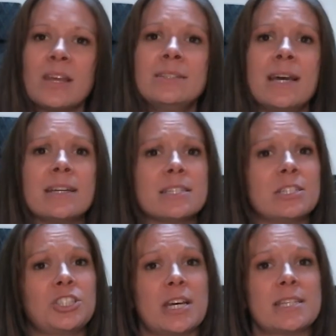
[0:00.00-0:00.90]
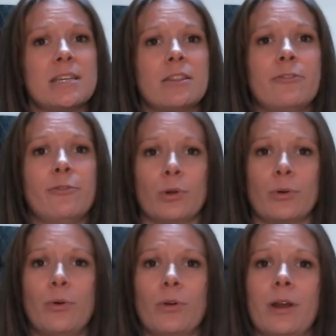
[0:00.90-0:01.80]
Data suggests that the fourth
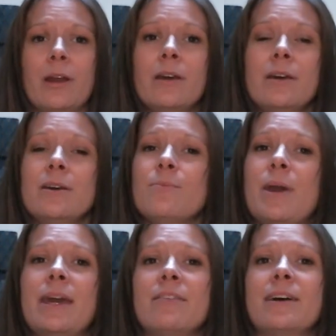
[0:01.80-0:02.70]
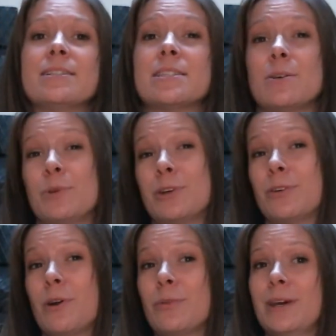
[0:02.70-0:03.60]
quarter may have had similar
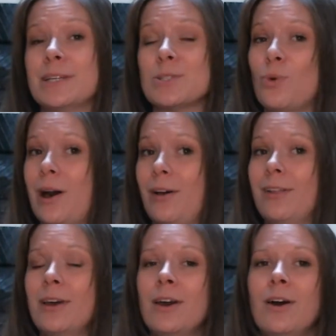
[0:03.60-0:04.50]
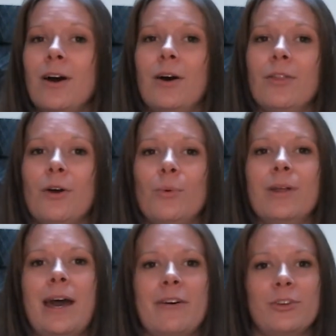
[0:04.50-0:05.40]
growth as well, although we'll
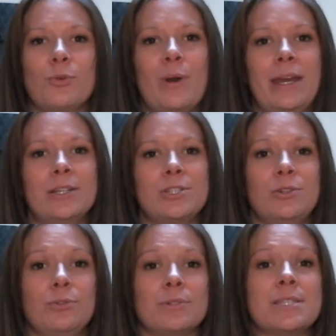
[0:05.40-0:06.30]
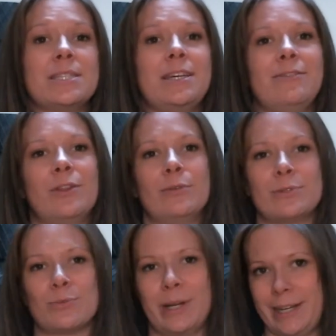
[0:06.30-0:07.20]
have to wait to receive
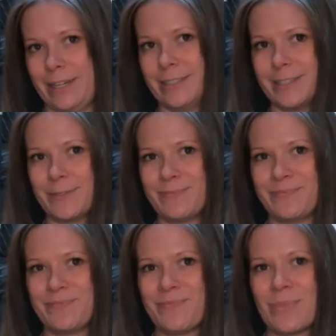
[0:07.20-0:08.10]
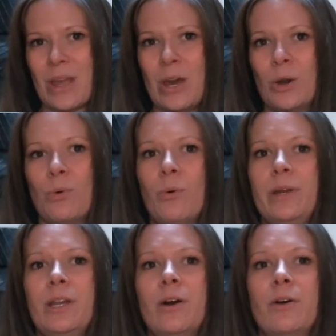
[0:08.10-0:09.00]
those readings. What we
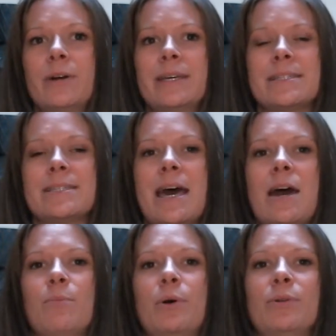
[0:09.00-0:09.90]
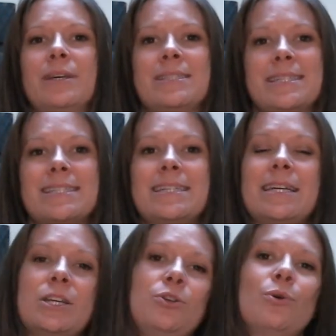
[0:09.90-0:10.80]
know is that both existing
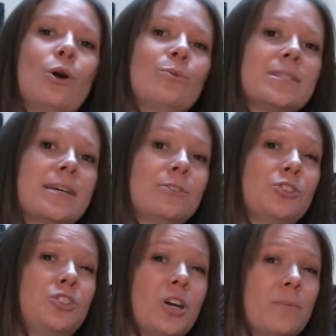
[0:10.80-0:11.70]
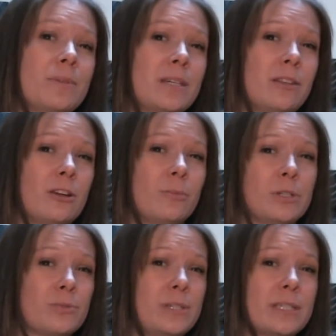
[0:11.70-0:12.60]
and new home sales jumped in their
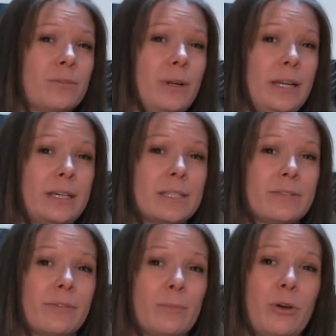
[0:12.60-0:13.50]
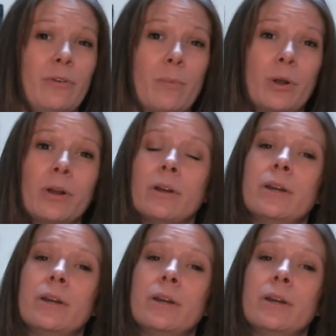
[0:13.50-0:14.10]
most recent readings from November.